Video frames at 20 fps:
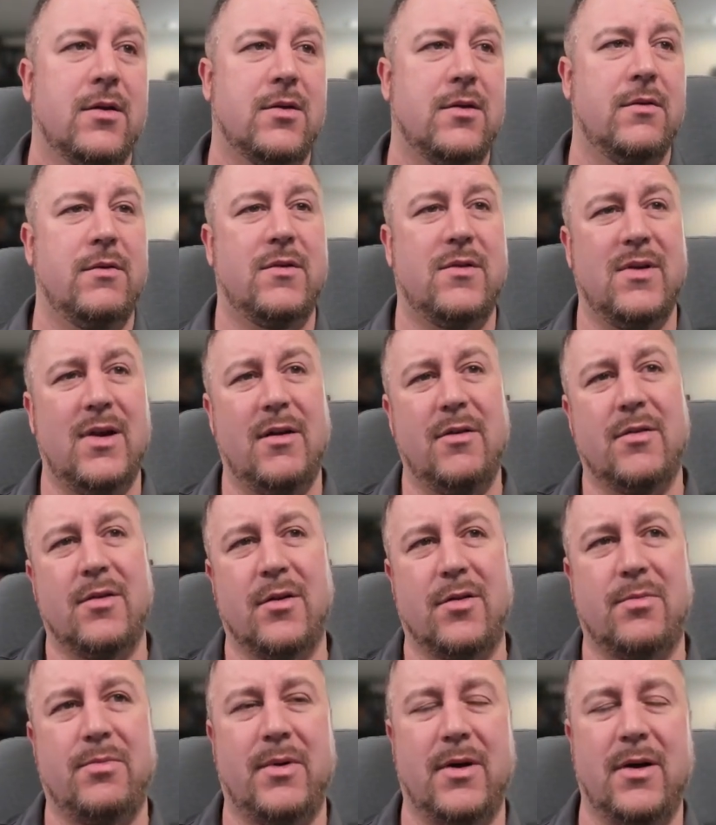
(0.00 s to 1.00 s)
So the generics
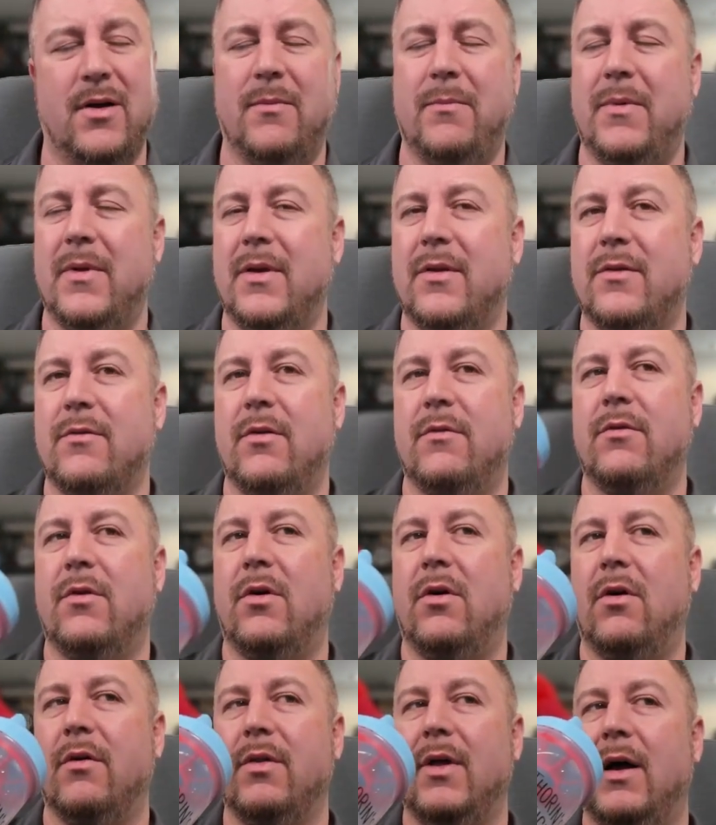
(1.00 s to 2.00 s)
are split up into a
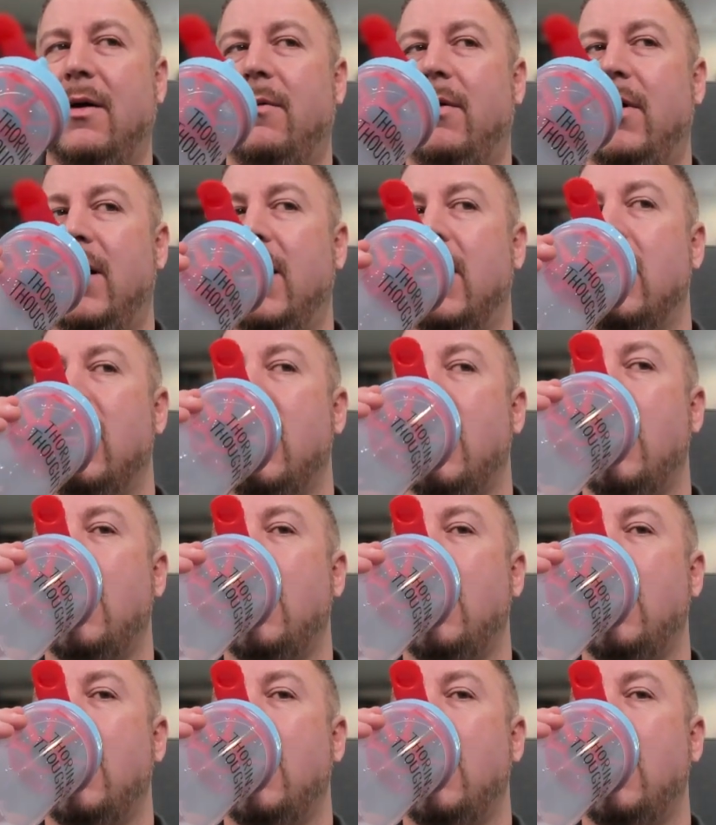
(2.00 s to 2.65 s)
role that way.